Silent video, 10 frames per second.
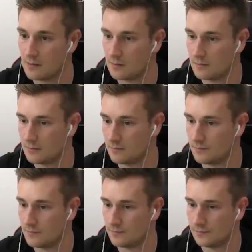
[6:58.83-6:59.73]

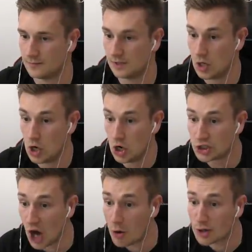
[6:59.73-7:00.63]
Bosh! Sugi!
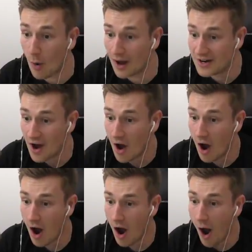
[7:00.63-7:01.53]
Joe, go on! No!
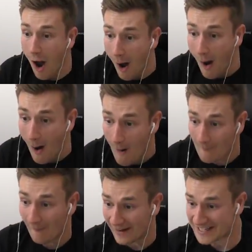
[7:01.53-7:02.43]

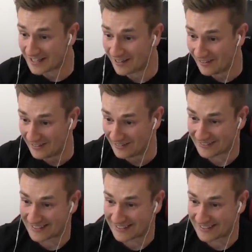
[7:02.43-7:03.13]
Oh my god!